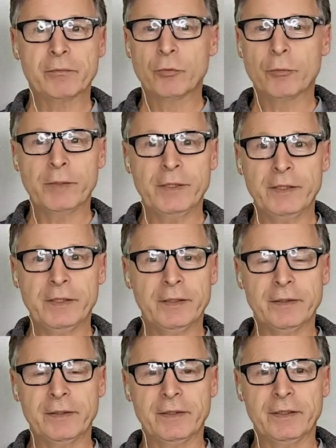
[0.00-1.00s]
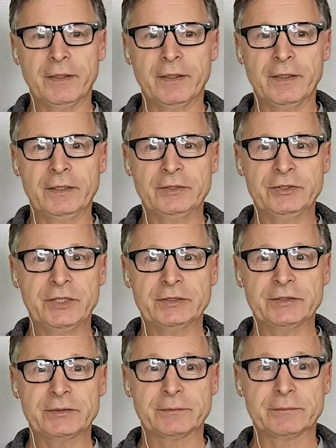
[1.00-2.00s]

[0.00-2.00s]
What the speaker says: to me, it's just